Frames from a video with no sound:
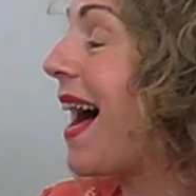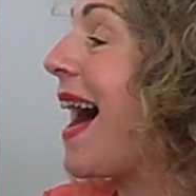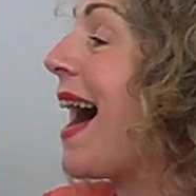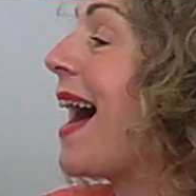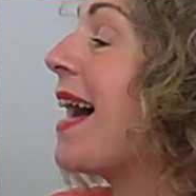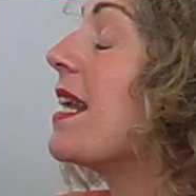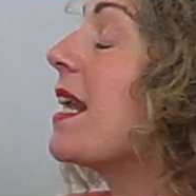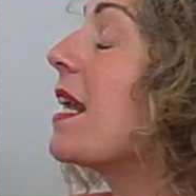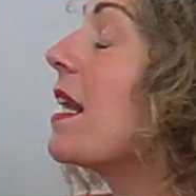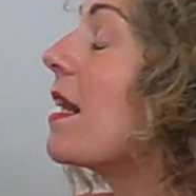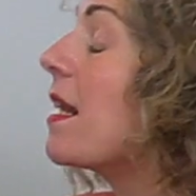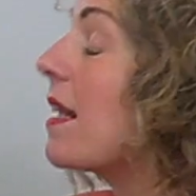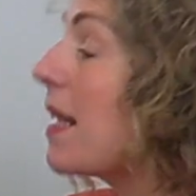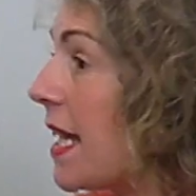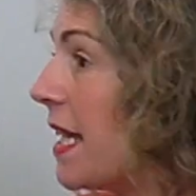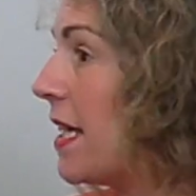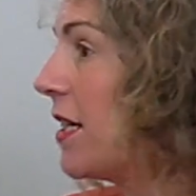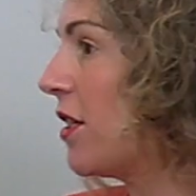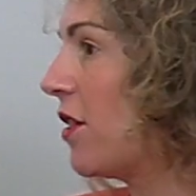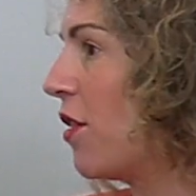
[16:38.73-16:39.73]
at
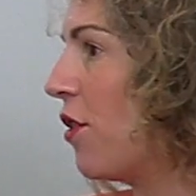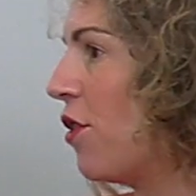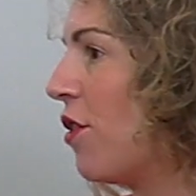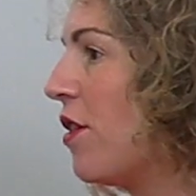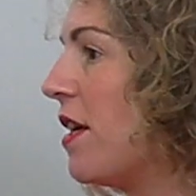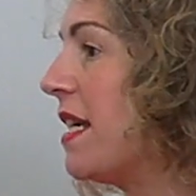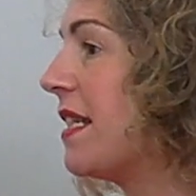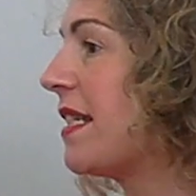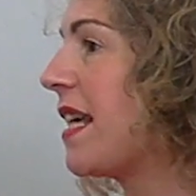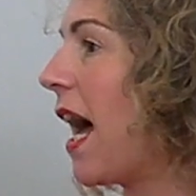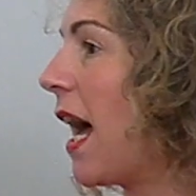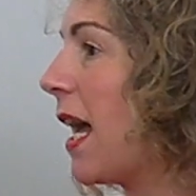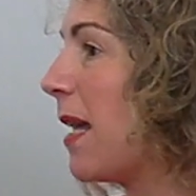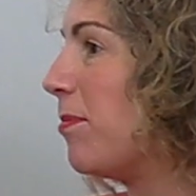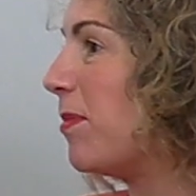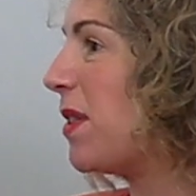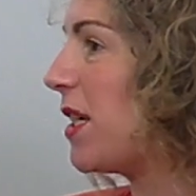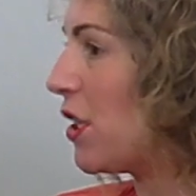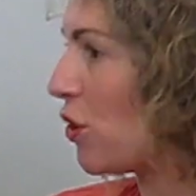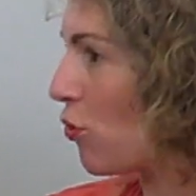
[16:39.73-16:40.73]
least 3
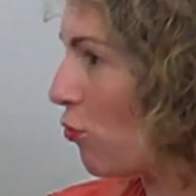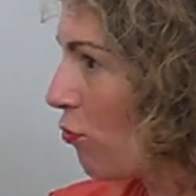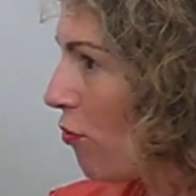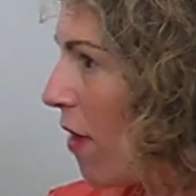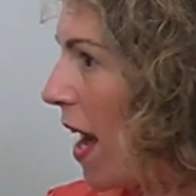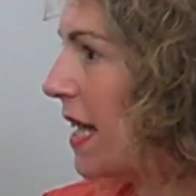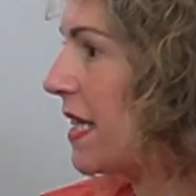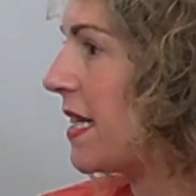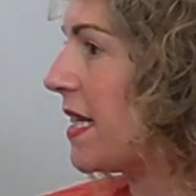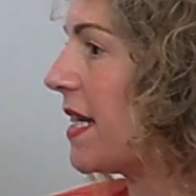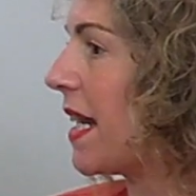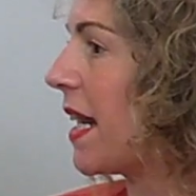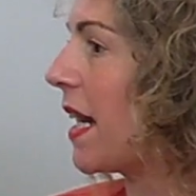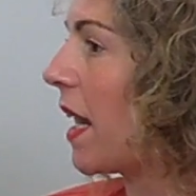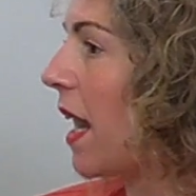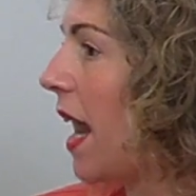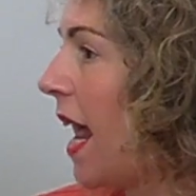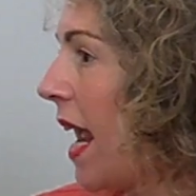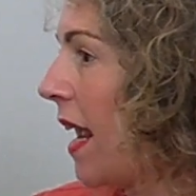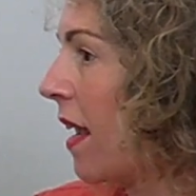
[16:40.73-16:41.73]
times its
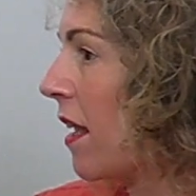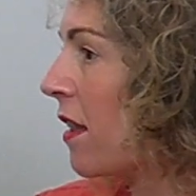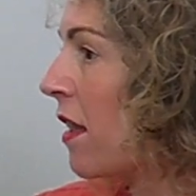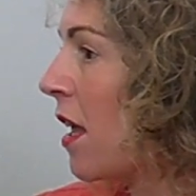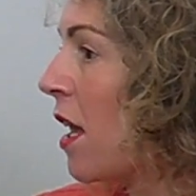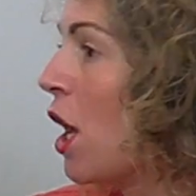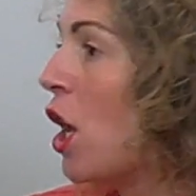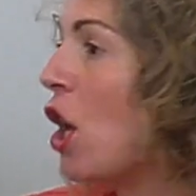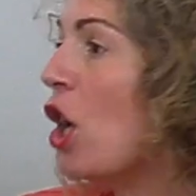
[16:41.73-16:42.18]
resting length,